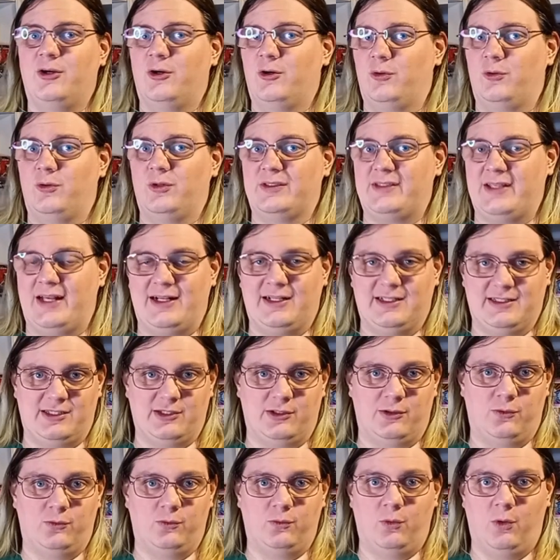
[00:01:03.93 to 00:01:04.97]
who is also a
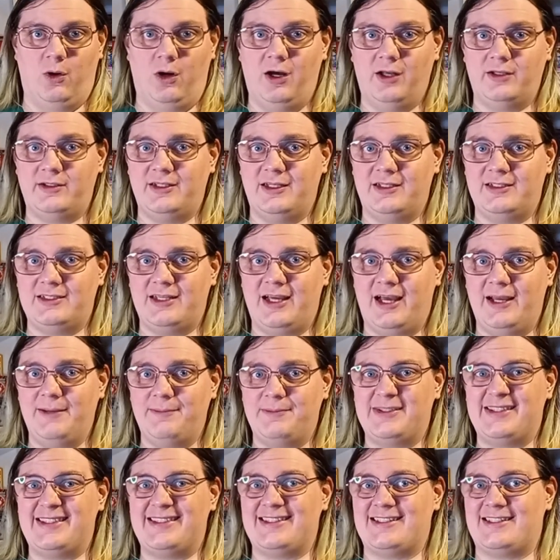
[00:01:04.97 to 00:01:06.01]
water-type
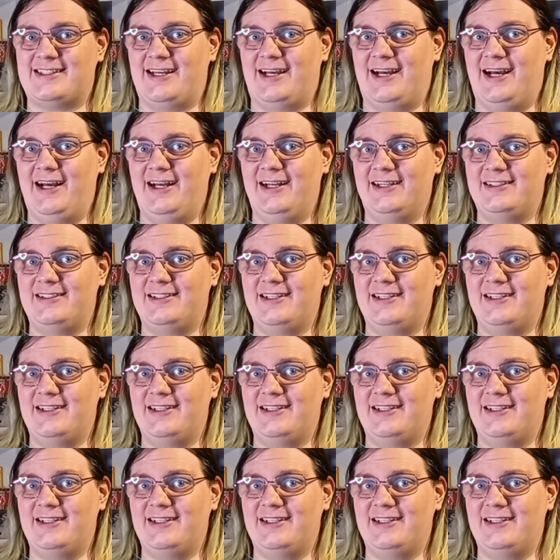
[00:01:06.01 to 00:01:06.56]
starter,